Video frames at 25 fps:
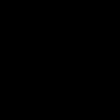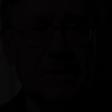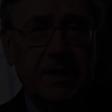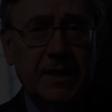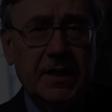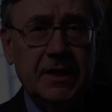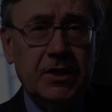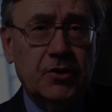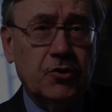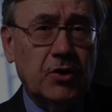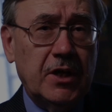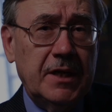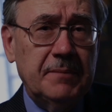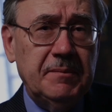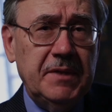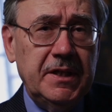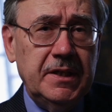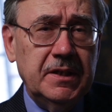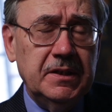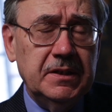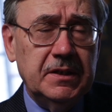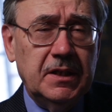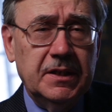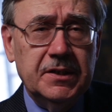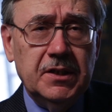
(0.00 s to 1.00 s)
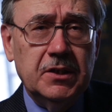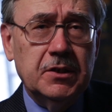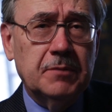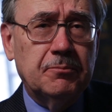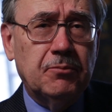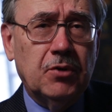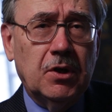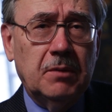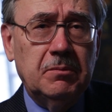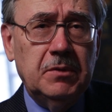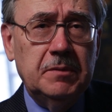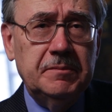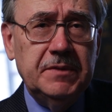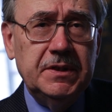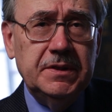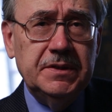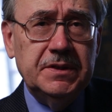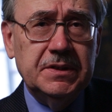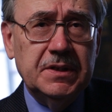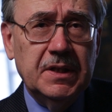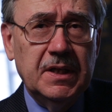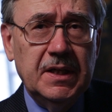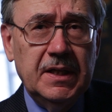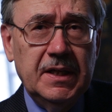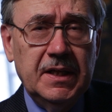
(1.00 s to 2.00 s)
In Crimea, another problem
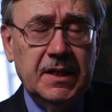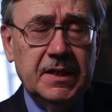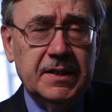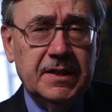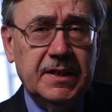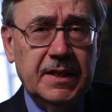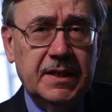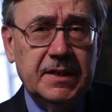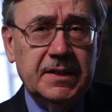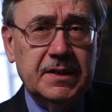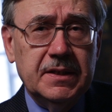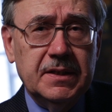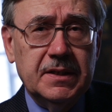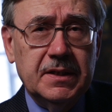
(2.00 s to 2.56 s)
is that